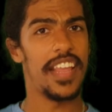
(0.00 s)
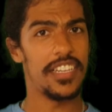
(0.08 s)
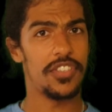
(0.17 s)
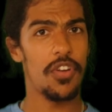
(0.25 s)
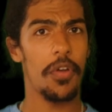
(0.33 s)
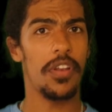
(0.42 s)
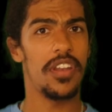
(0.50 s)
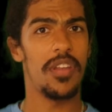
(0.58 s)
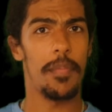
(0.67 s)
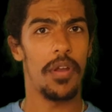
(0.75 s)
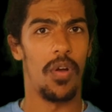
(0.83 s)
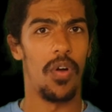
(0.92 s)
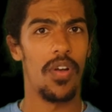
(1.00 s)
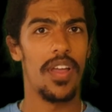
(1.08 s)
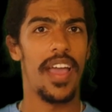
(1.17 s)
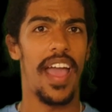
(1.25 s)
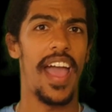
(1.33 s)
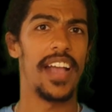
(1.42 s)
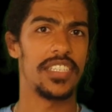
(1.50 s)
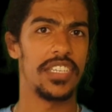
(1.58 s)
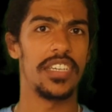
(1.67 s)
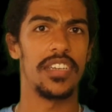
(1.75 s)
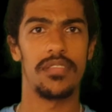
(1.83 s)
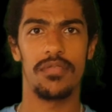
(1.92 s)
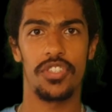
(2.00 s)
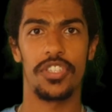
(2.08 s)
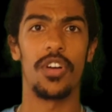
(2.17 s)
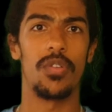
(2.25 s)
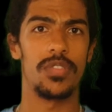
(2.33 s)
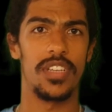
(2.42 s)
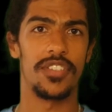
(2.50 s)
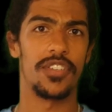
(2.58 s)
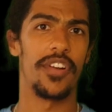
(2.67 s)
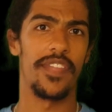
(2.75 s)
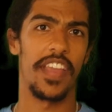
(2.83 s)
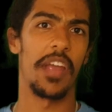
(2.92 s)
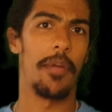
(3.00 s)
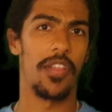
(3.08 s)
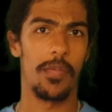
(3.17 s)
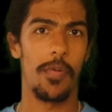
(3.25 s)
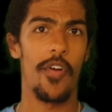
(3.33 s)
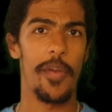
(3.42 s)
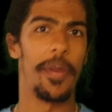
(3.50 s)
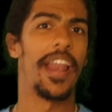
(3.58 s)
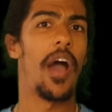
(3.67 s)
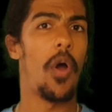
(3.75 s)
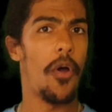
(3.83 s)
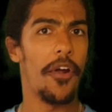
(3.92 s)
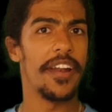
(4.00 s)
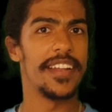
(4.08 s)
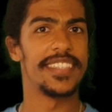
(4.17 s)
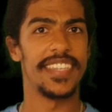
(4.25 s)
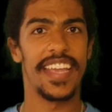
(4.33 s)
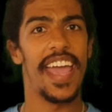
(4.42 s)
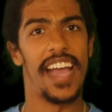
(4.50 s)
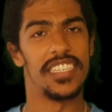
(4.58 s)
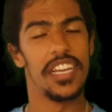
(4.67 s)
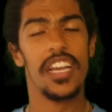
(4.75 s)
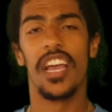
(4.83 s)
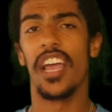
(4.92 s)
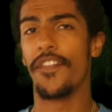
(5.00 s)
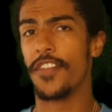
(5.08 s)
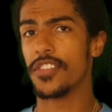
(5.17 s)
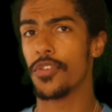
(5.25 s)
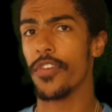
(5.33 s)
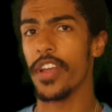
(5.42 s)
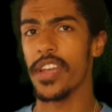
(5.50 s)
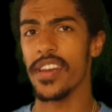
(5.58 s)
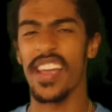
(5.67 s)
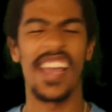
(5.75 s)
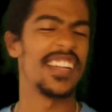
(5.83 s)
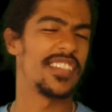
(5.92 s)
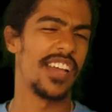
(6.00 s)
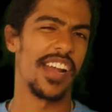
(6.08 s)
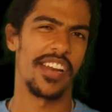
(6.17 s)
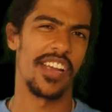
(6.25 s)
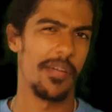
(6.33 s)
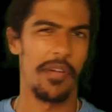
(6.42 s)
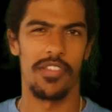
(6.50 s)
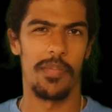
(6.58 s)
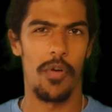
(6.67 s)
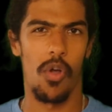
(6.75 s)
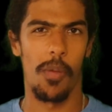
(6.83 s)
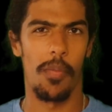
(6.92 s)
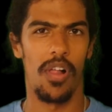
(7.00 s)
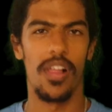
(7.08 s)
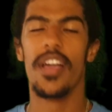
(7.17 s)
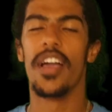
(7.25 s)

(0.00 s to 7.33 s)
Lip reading: that circle in the middle actually shows a certain thing about the Pokemon, how hard it is to catch. If it's green, it's not going to come out the Pokeball.